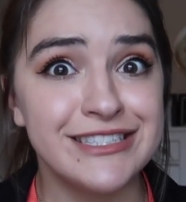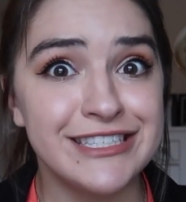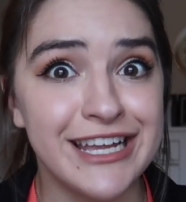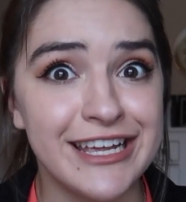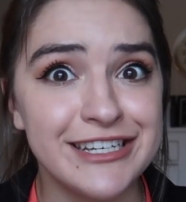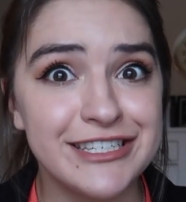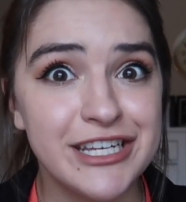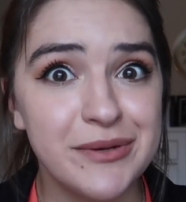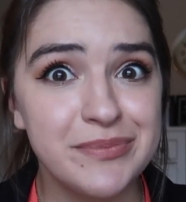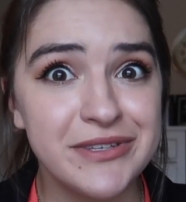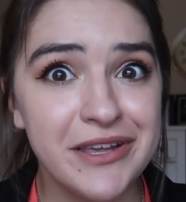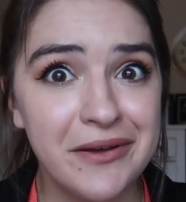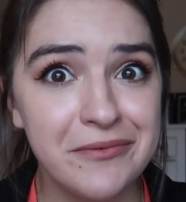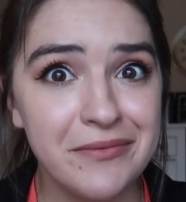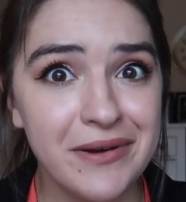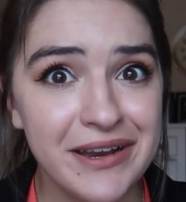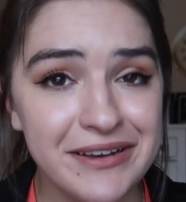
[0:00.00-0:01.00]
10 tips
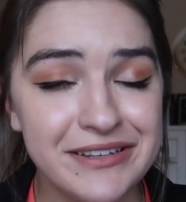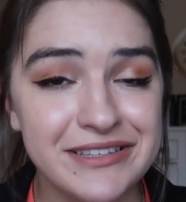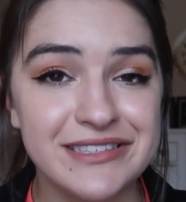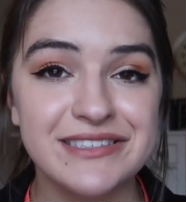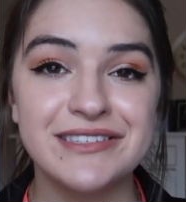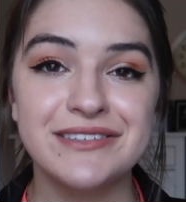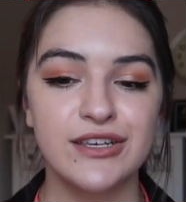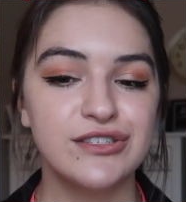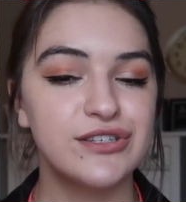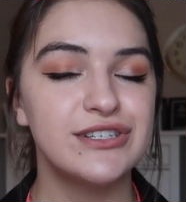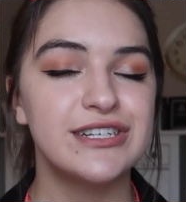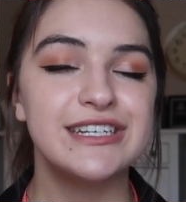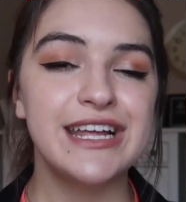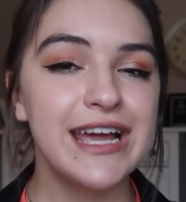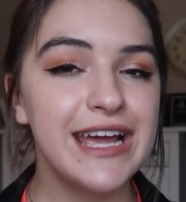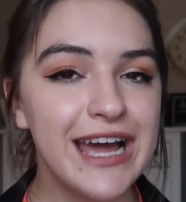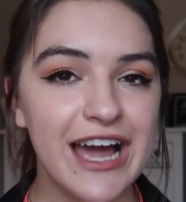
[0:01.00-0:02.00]
on writtens. So
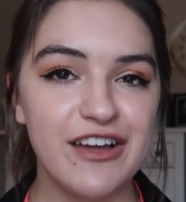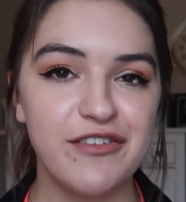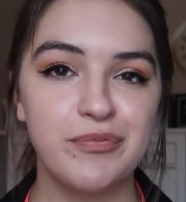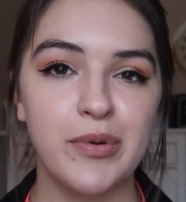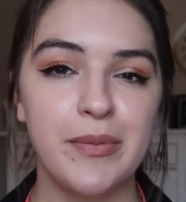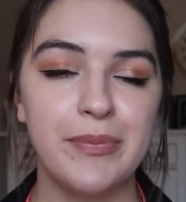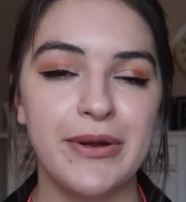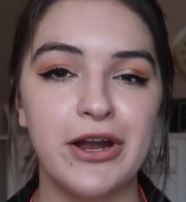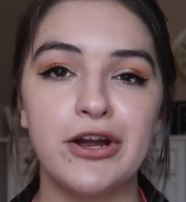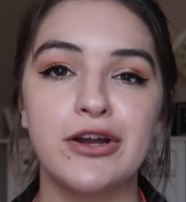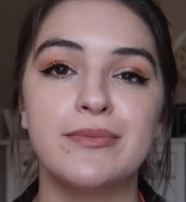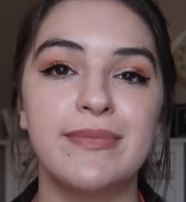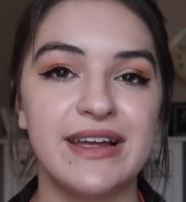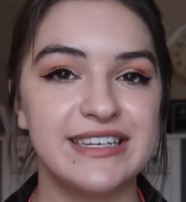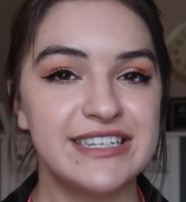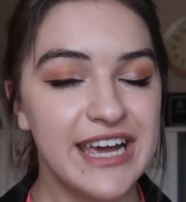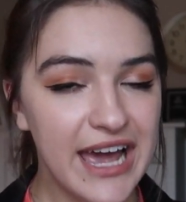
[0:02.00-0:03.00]
today I've prepared
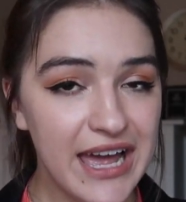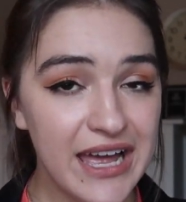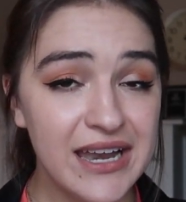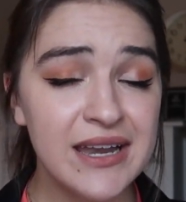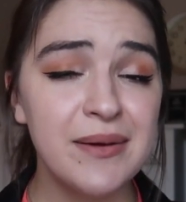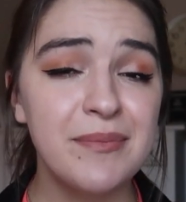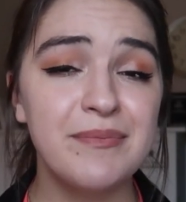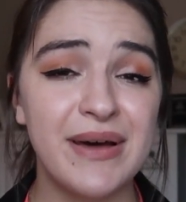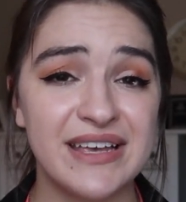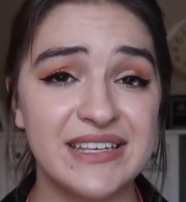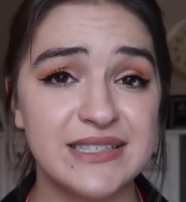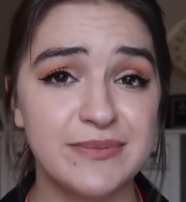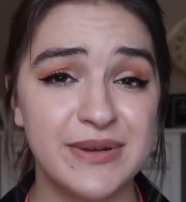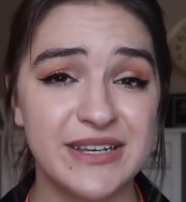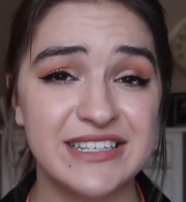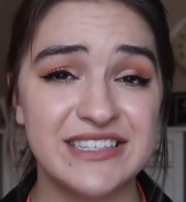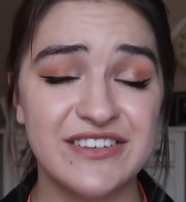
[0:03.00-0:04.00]
my 10
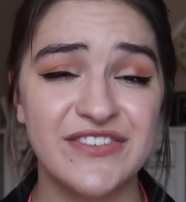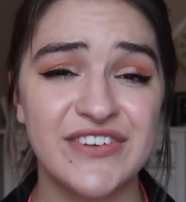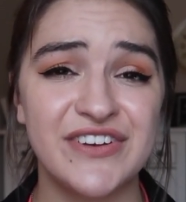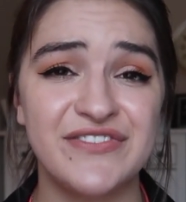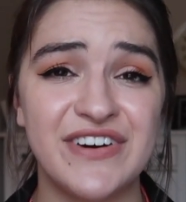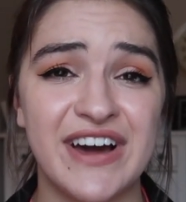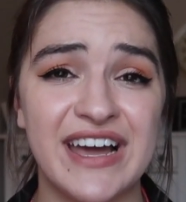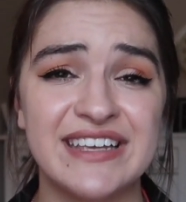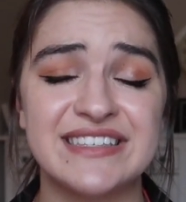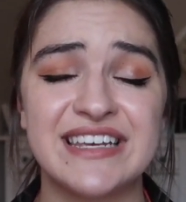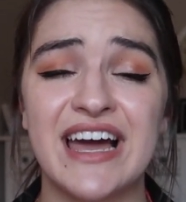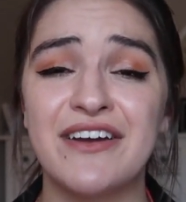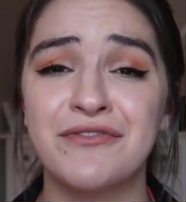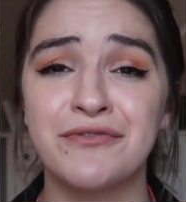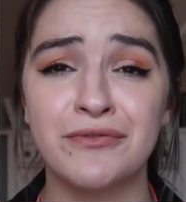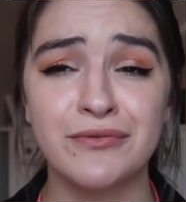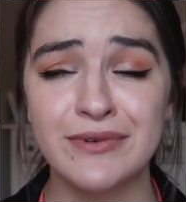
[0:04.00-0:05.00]
best pieces of advice.
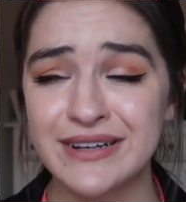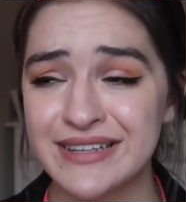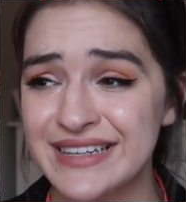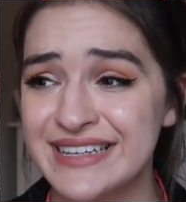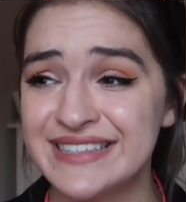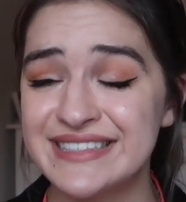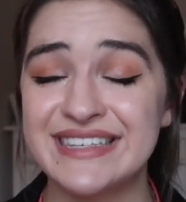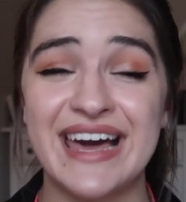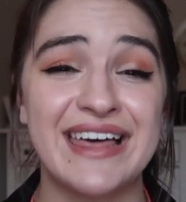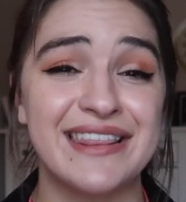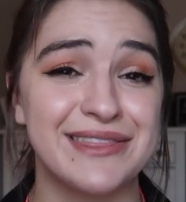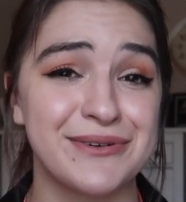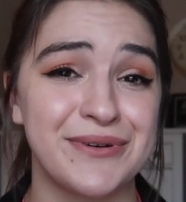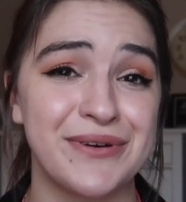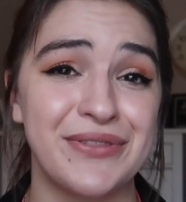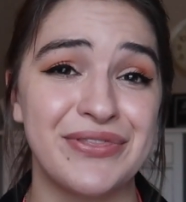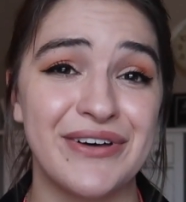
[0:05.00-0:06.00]
I've really sat
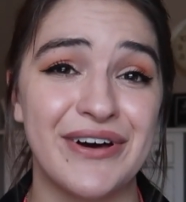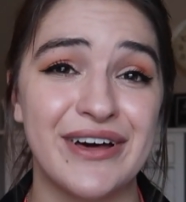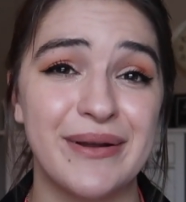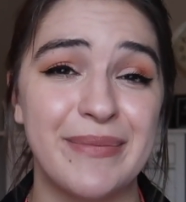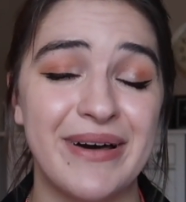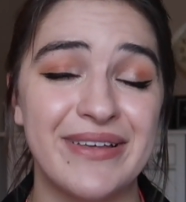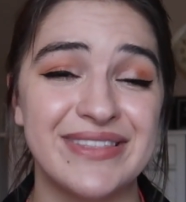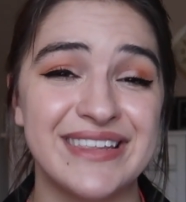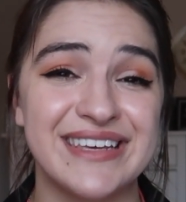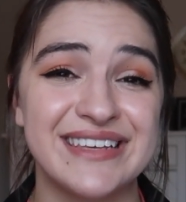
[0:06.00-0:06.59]
through and thought about